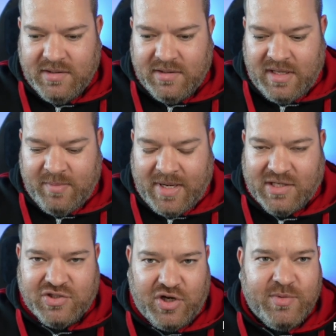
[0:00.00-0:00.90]
they make
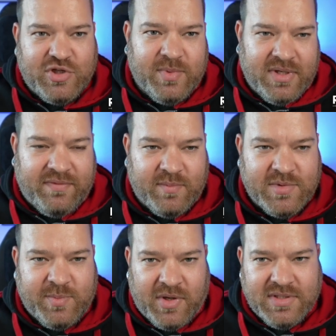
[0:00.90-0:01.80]
so much money from
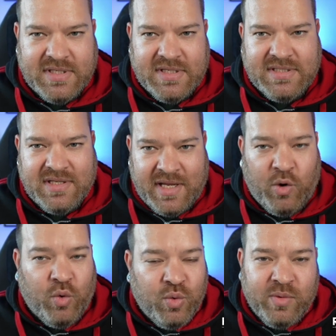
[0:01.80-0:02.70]
sponsors that
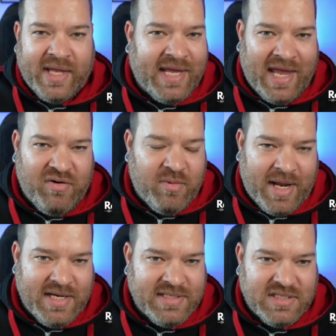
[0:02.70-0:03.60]
all they care
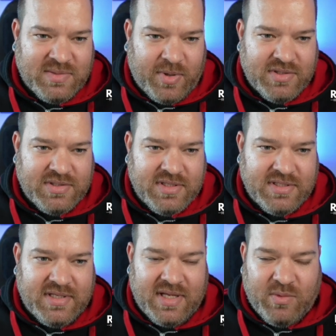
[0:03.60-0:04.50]
about is the
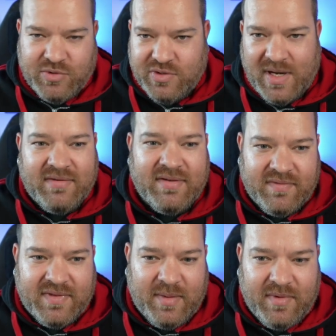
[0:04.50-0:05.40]
sponsors, and they will do anything
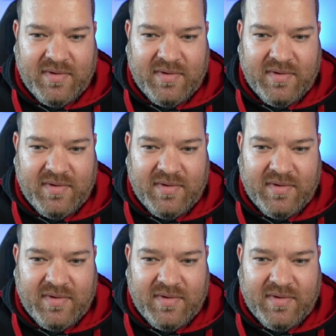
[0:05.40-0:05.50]
for them.